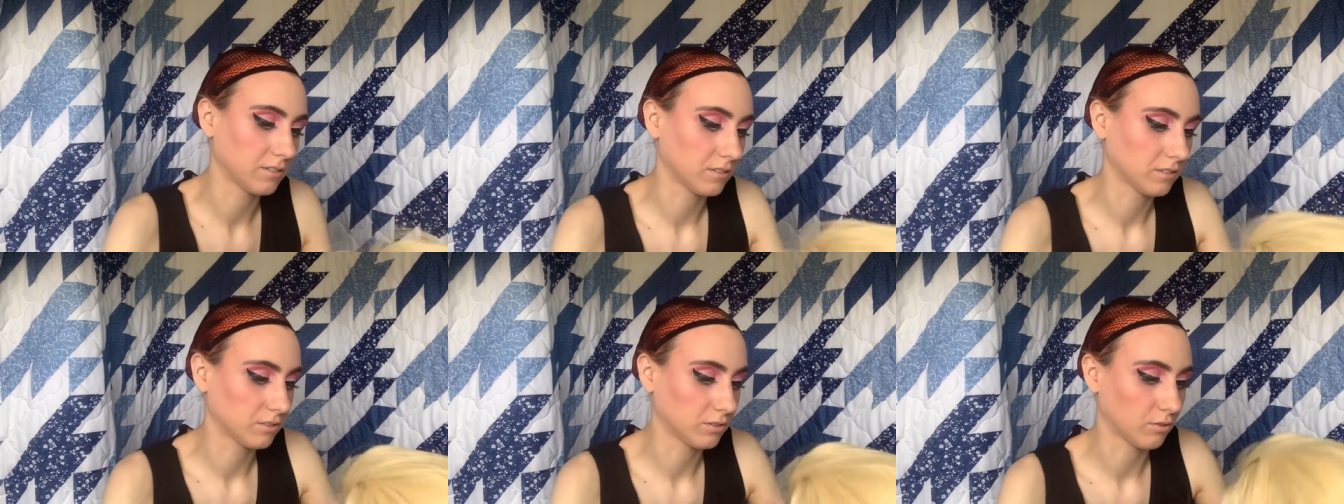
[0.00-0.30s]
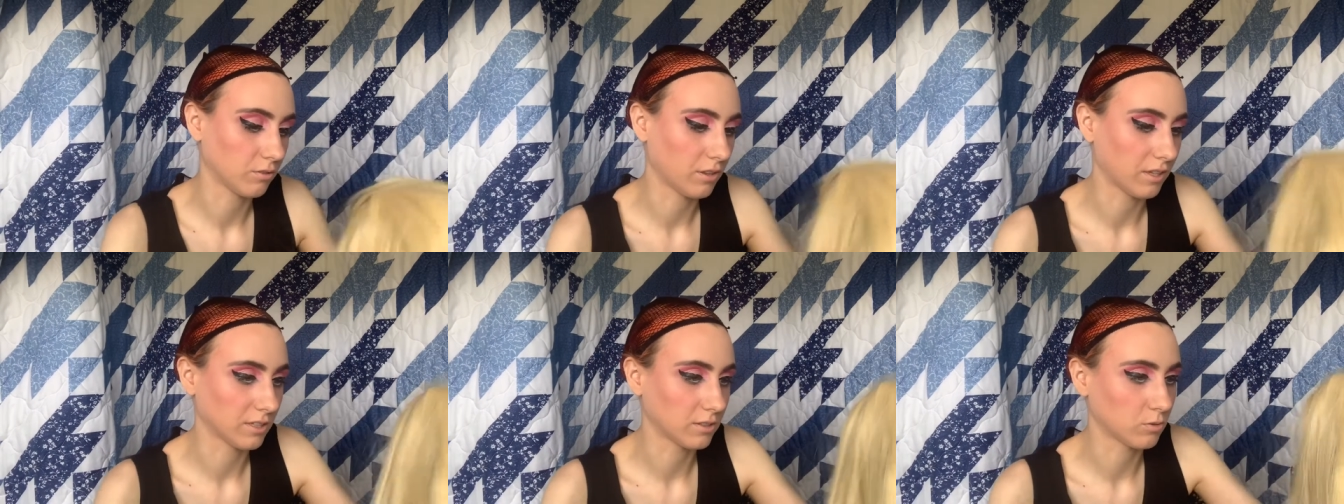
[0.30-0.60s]
So
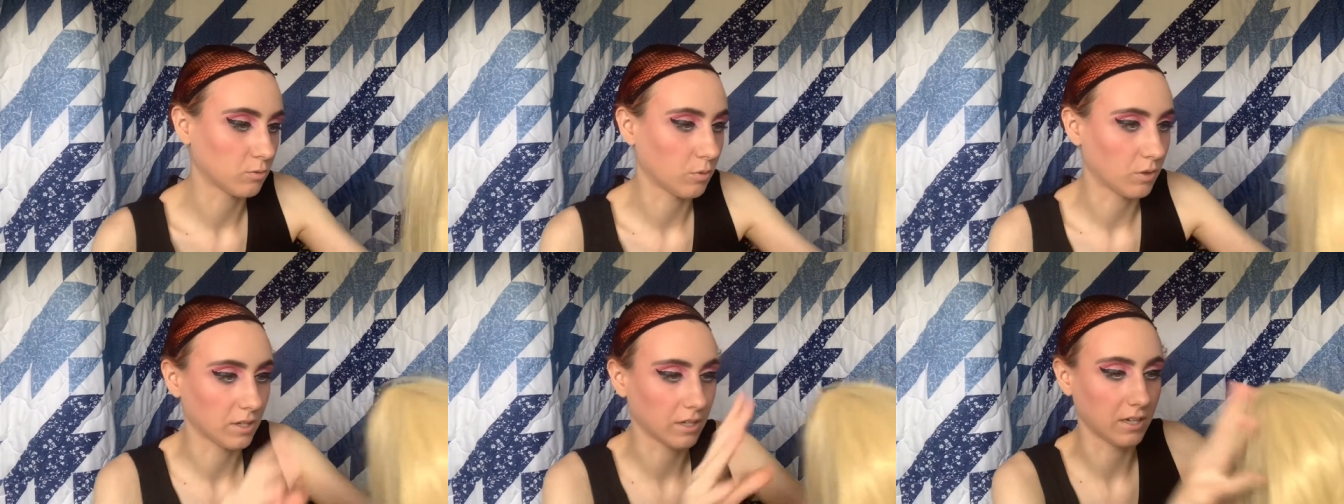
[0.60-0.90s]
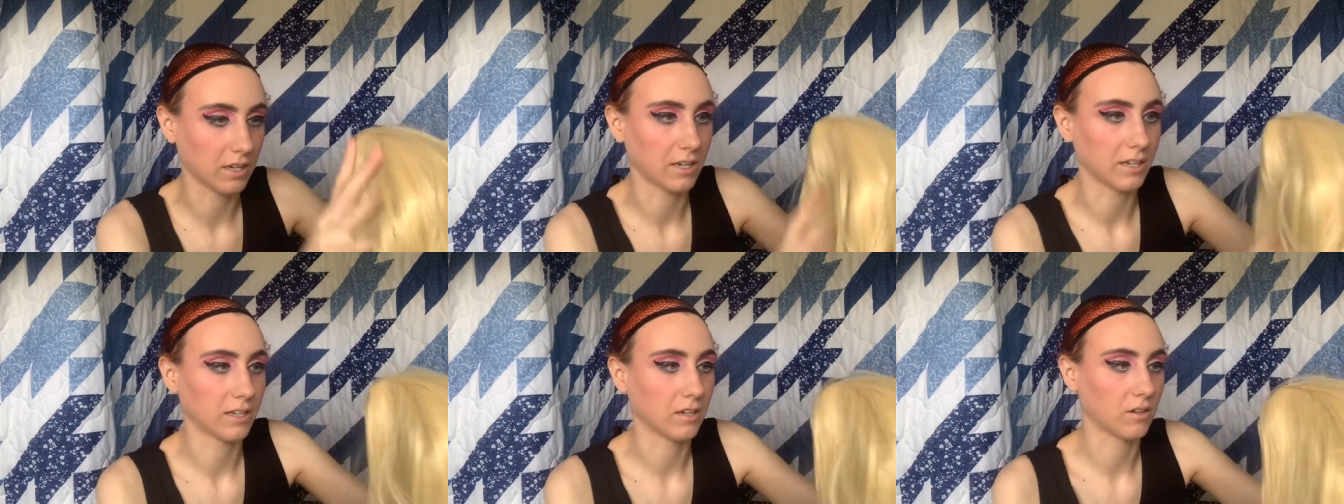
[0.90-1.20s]
that's why
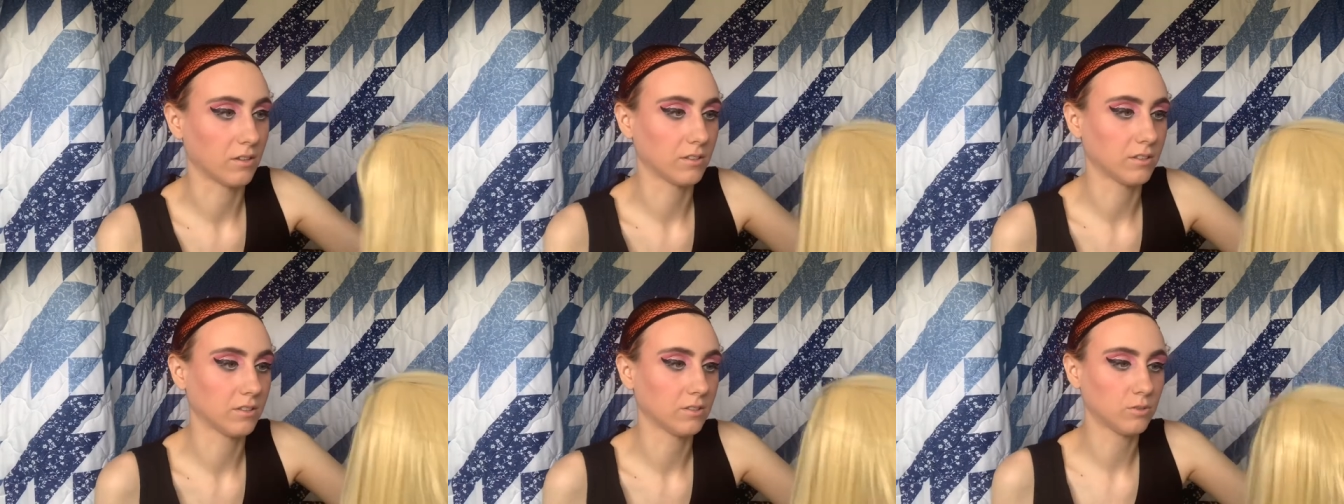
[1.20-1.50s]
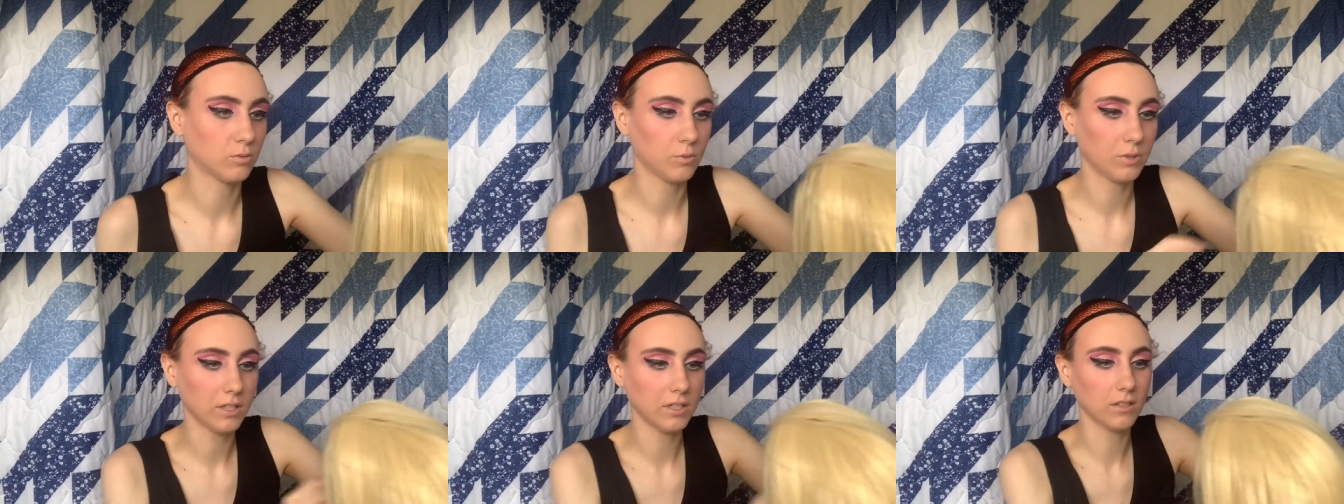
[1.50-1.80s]
I got this
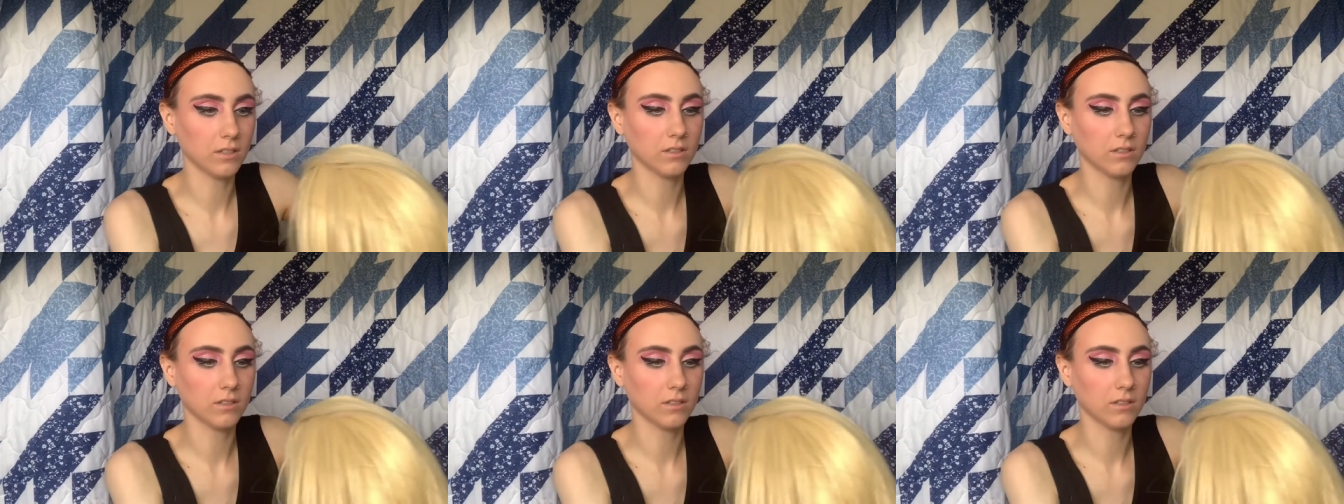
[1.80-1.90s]
wig